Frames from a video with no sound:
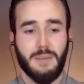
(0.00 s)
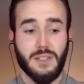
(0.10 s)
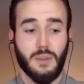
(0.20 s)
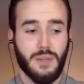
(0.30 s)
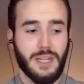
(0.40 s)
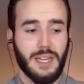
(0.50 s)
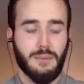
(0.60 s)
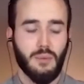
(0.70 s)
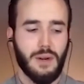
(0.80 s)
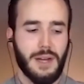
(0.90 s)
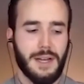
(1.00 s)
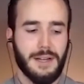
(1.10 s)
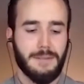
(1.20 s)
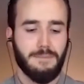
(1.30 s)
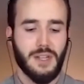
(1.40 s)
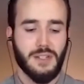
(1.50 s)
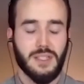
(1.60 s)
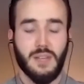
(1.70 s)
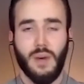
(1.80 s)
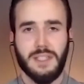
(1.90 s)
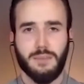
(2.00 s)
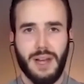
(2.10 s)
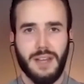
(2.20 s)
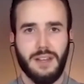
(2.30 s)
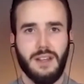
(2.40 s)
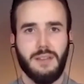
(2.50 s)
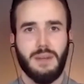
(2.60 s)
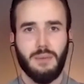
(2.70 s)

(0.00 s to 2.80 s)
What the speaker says: It's only getting more, widespread.